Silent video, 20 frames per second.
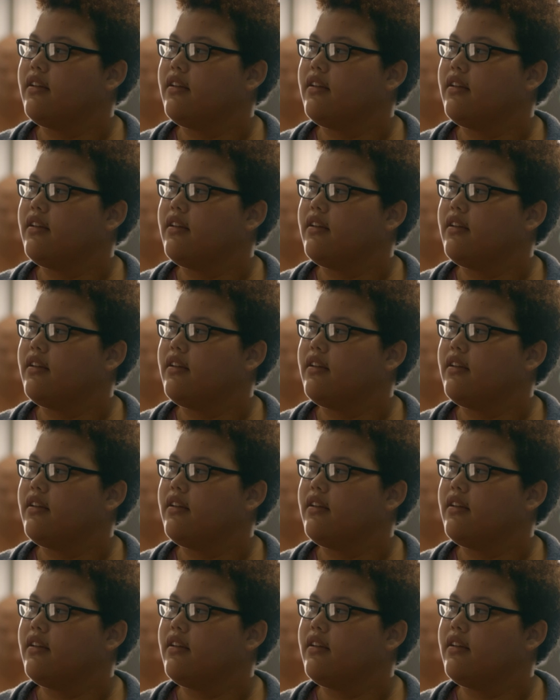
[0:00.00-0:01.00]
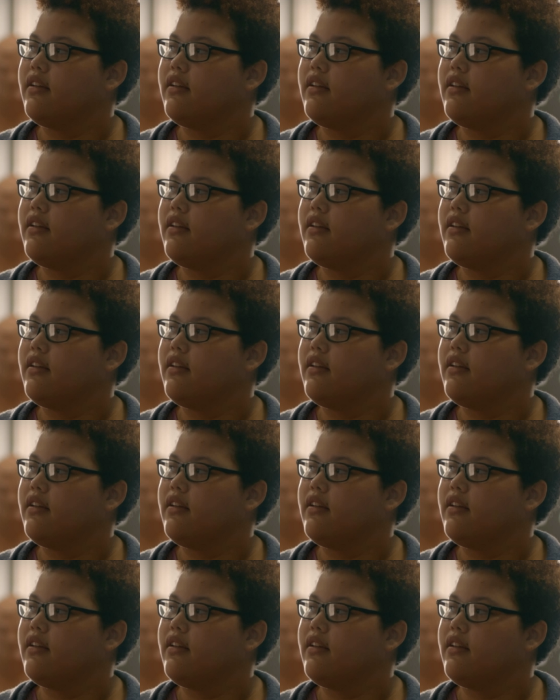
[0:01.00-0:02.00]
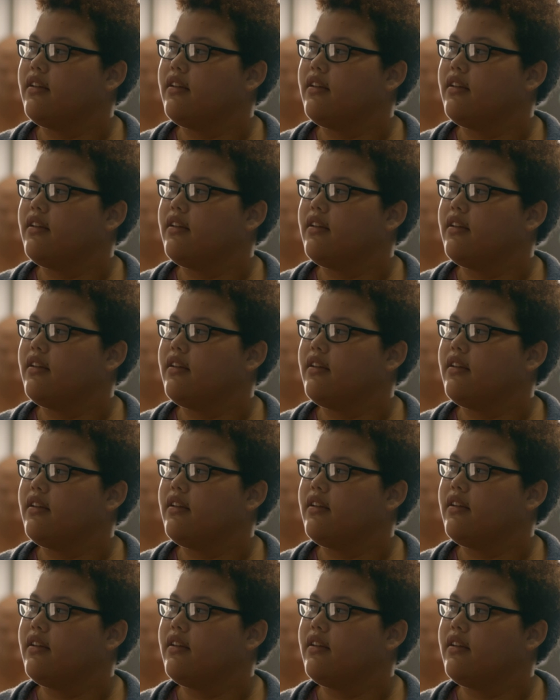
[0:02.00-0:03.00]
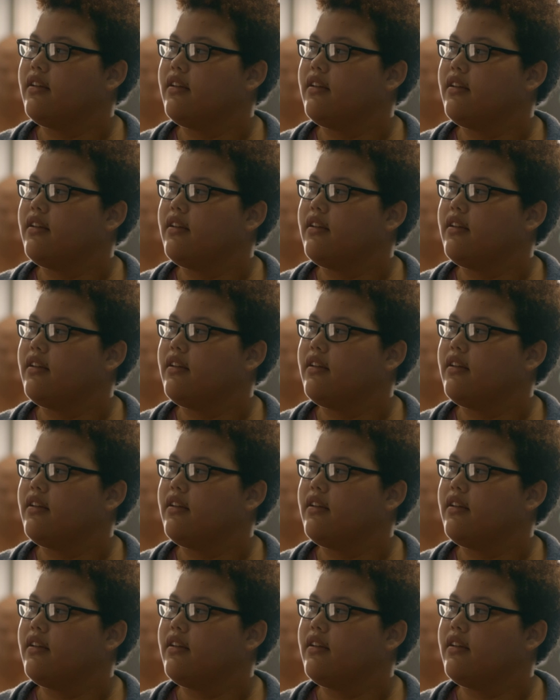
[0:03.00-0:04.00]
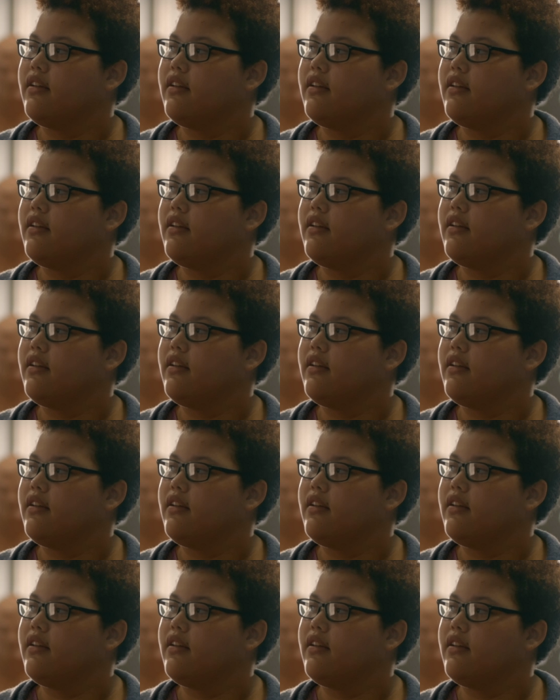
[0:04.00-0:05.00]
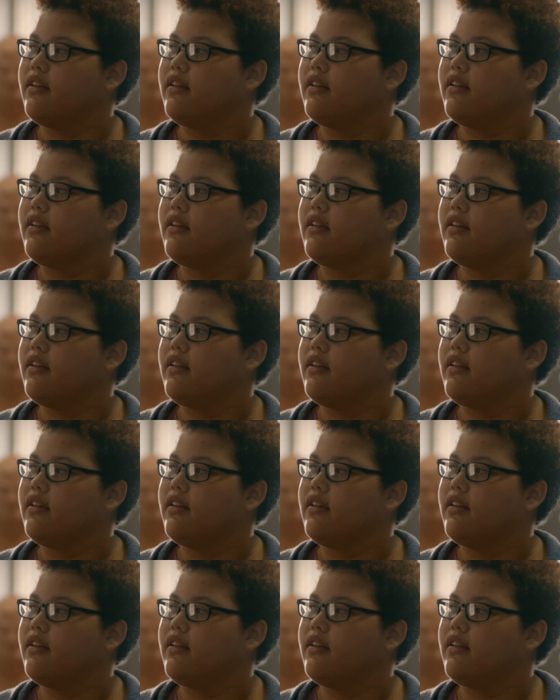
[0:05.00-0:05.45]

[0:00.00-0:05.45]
The face doesn't move, so there is nothing to read.